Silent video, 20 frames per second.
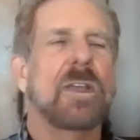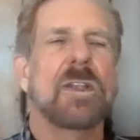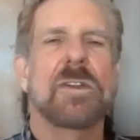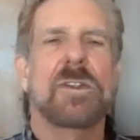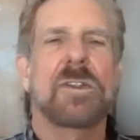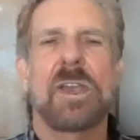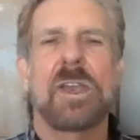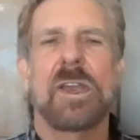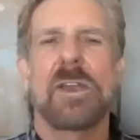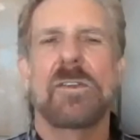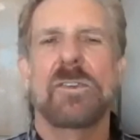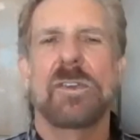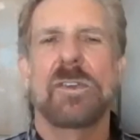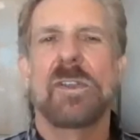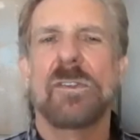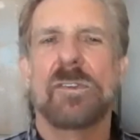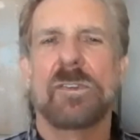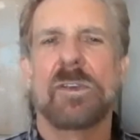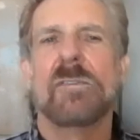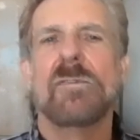
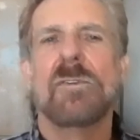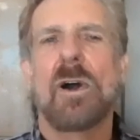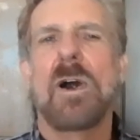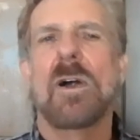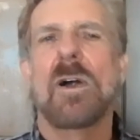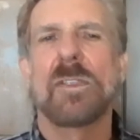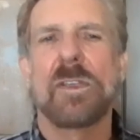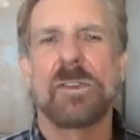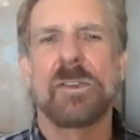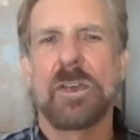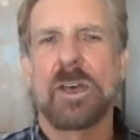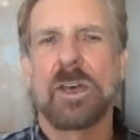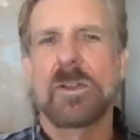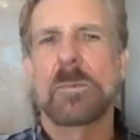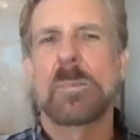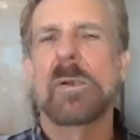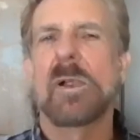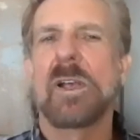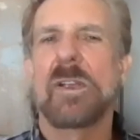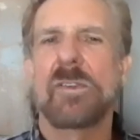indications of all these
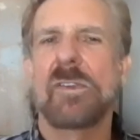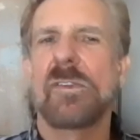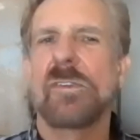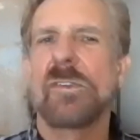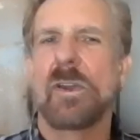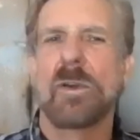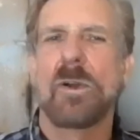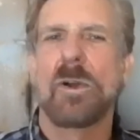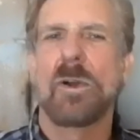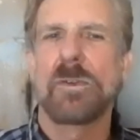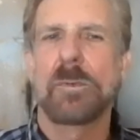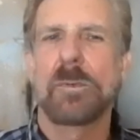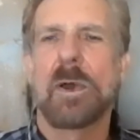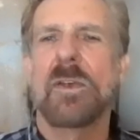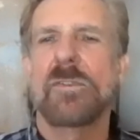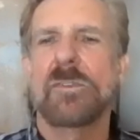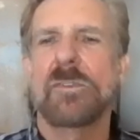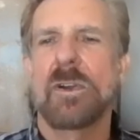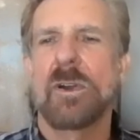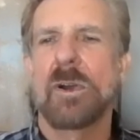other places in
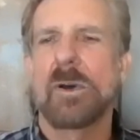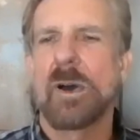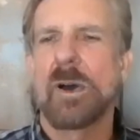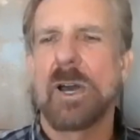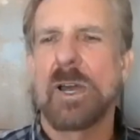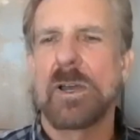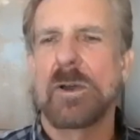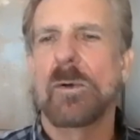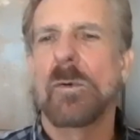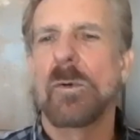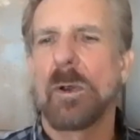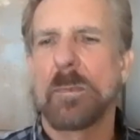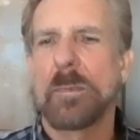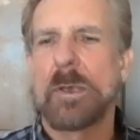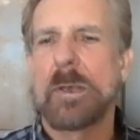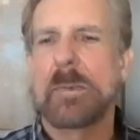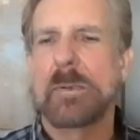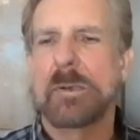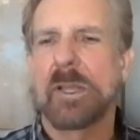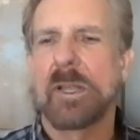northwestern Ohio where
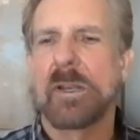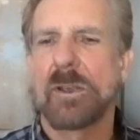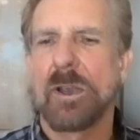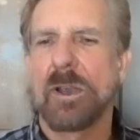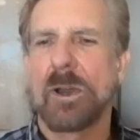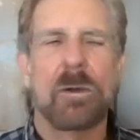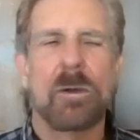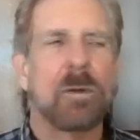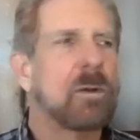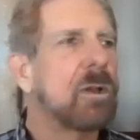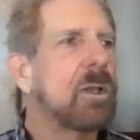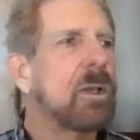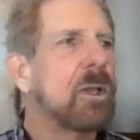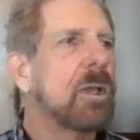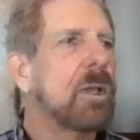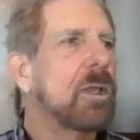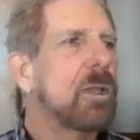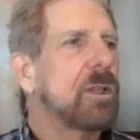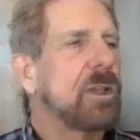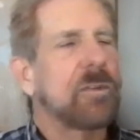people can go
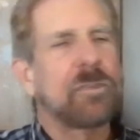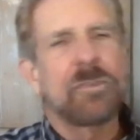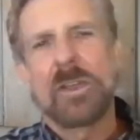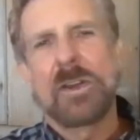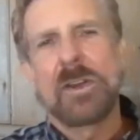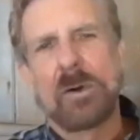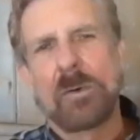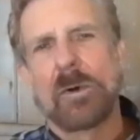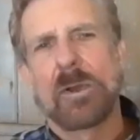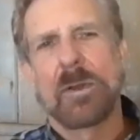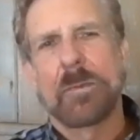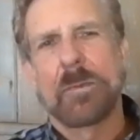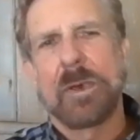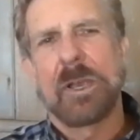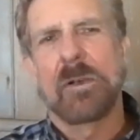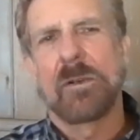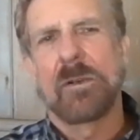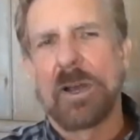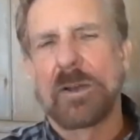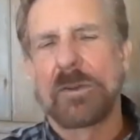if they don't want to
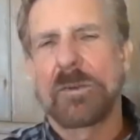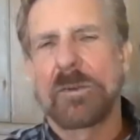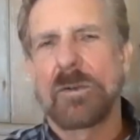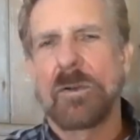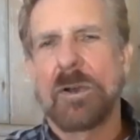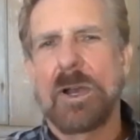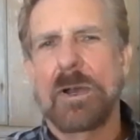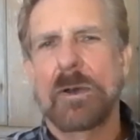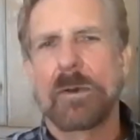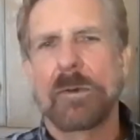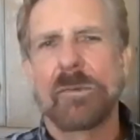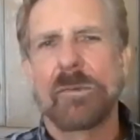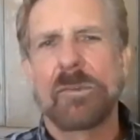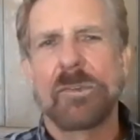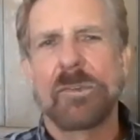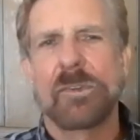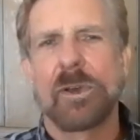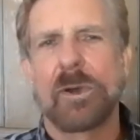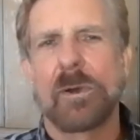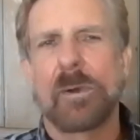be around
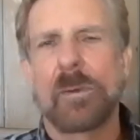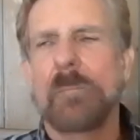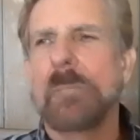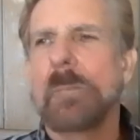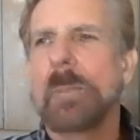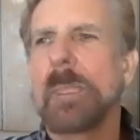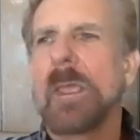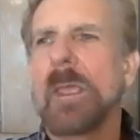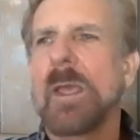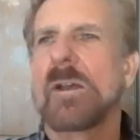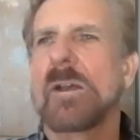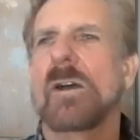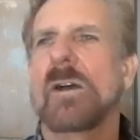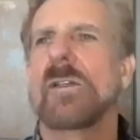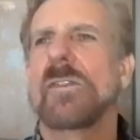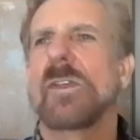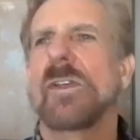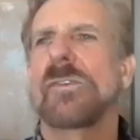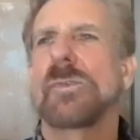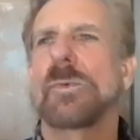crowds. So
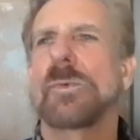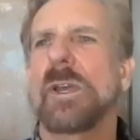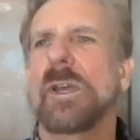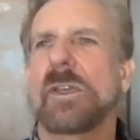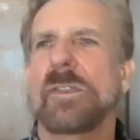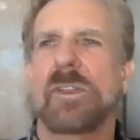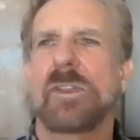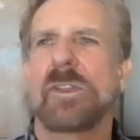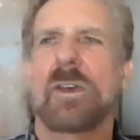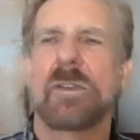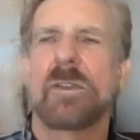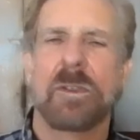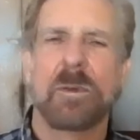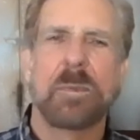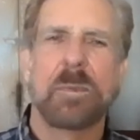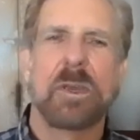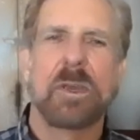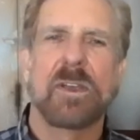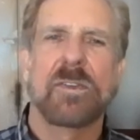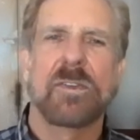this week,
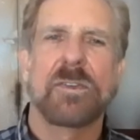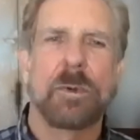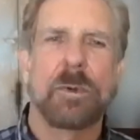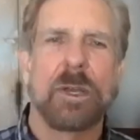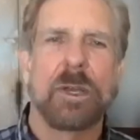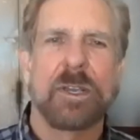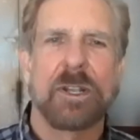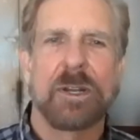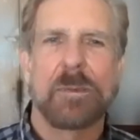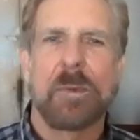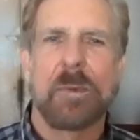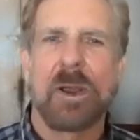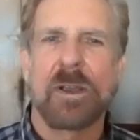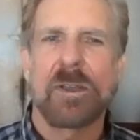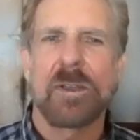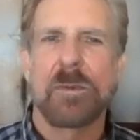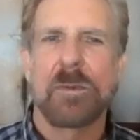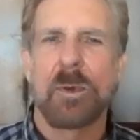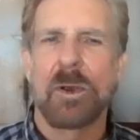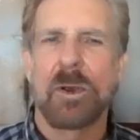the biggest week in
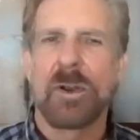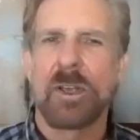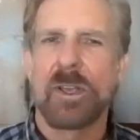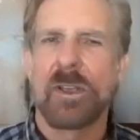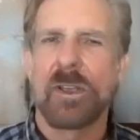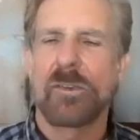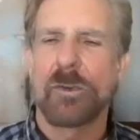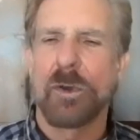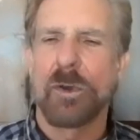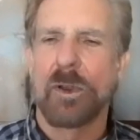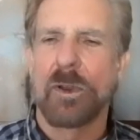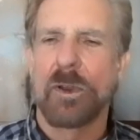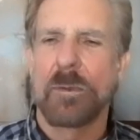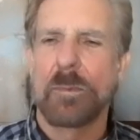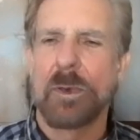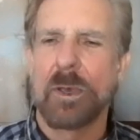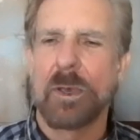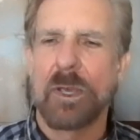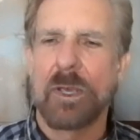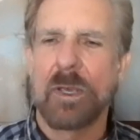American birding is going
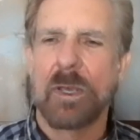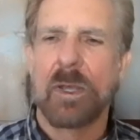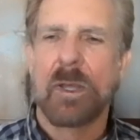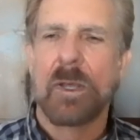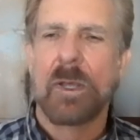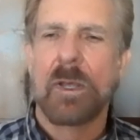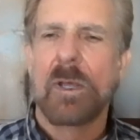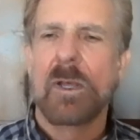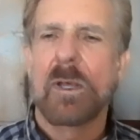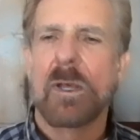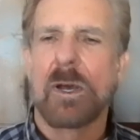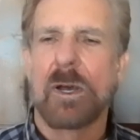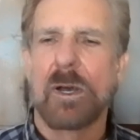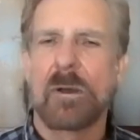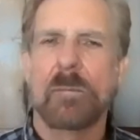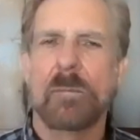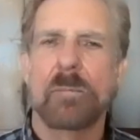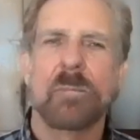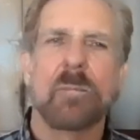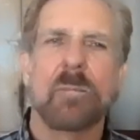to be
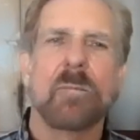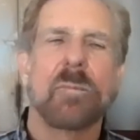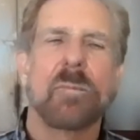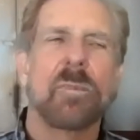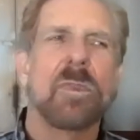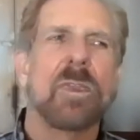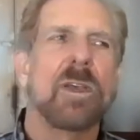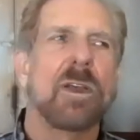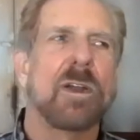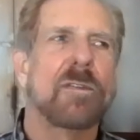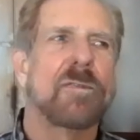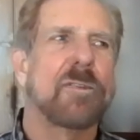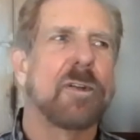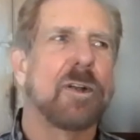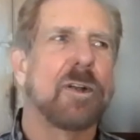a